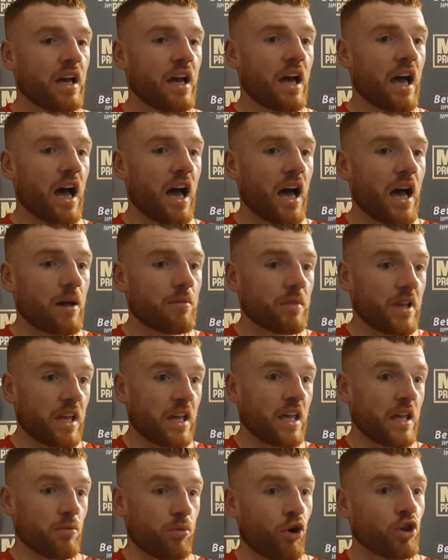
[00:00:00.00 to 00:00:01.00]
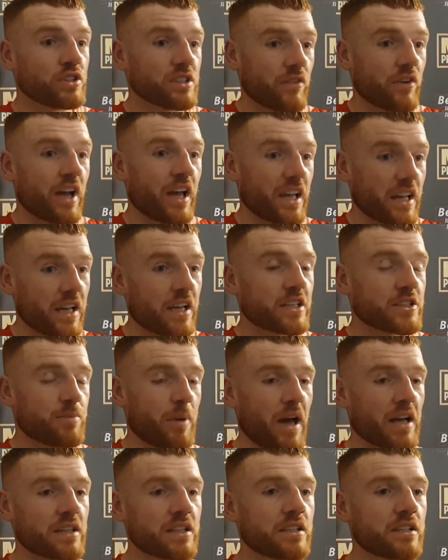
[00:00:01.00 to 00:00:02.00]
Um, he was everything I
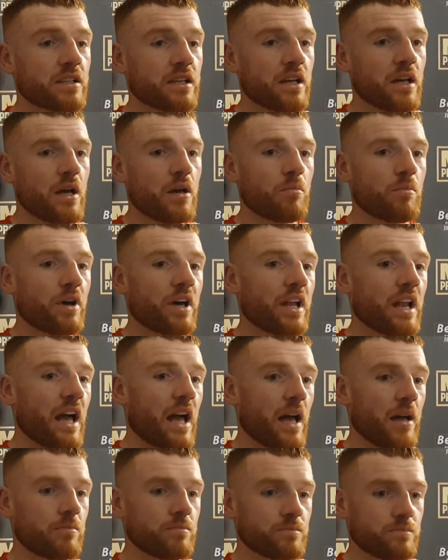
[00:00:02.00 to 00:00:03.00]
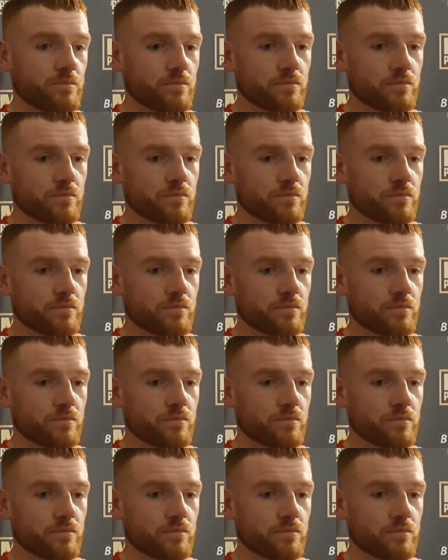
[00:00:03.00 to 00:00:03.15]
expected, but um,